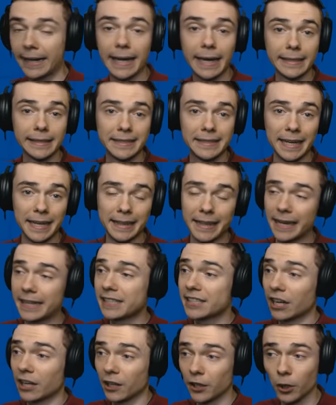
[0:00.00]
I gotta say, that
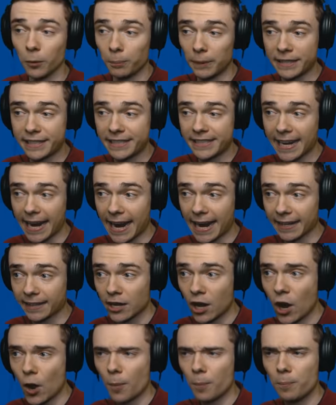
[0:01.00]
is a little bit sad.
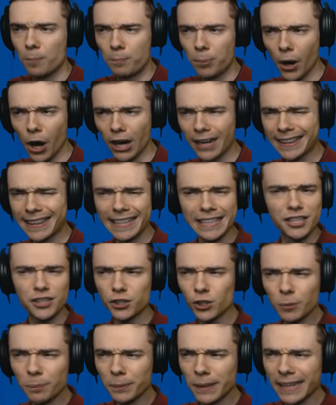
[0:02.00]
But there
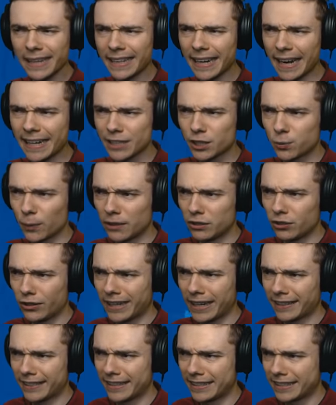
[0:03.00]
should be a nice way to
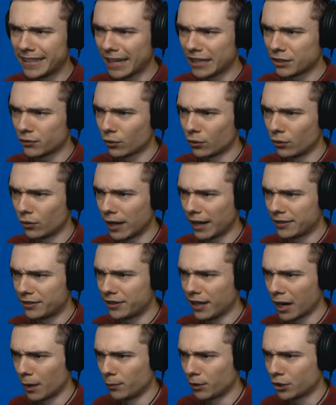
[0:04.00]
get these guys through, right?
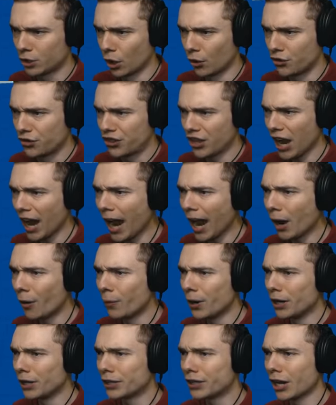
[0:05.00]
There we go. There
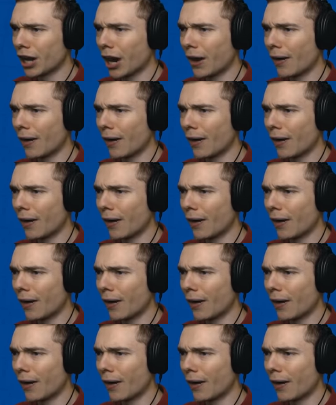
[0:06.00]
we go.